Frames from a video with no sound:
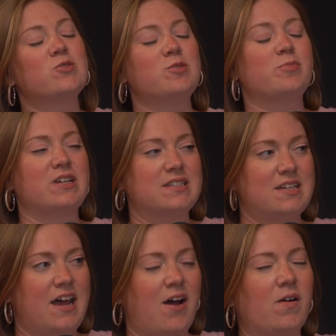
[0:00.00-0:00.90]
So he brings
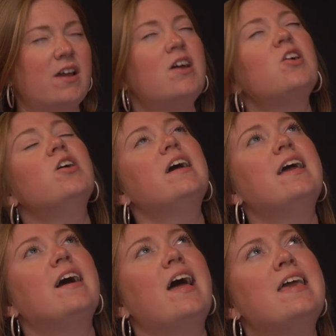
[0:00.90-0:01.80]
it out.
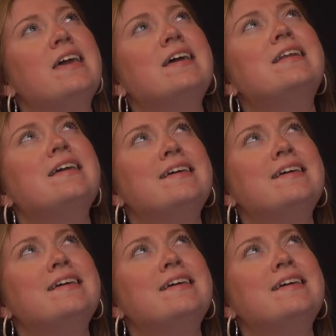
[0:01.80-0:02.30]
It